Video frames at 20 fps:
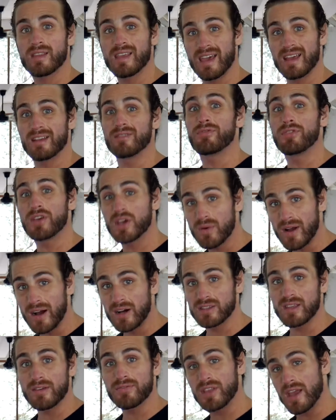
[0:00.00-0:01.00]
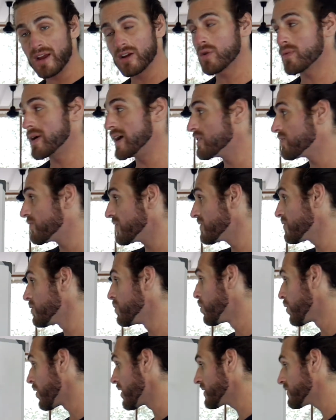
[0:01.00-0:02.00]
and figure out if they're the right fit to
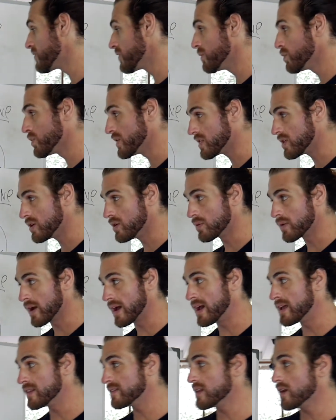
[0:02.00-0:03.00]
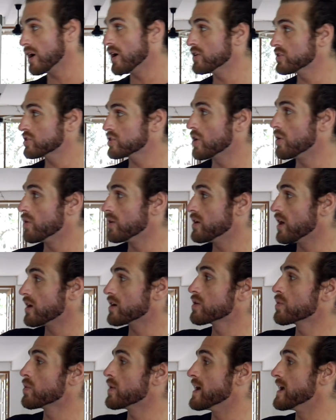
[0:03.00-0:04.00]
work with you, right? And also
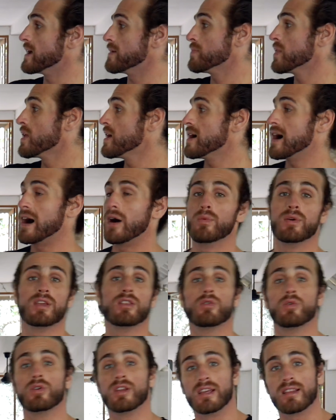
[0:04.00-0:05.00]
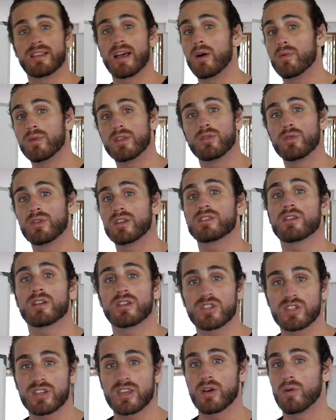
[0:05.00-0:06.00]
another way, how we do this on
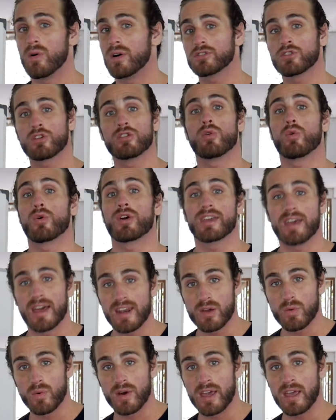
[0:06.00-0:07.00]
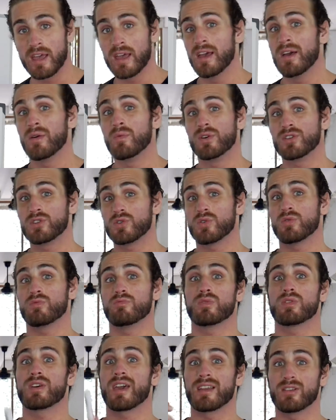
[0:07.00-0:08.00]
a scale, also the organic way, which you
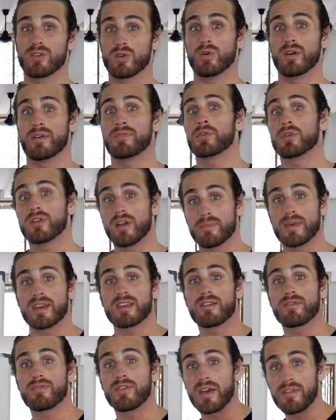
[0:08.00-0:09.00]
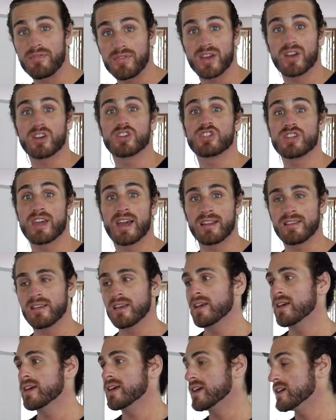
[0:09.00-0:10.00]
can do if you're not making 5 figures yet,
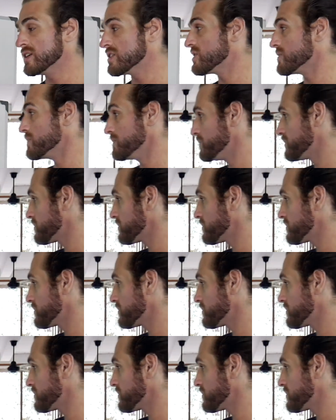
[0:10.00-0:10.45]
is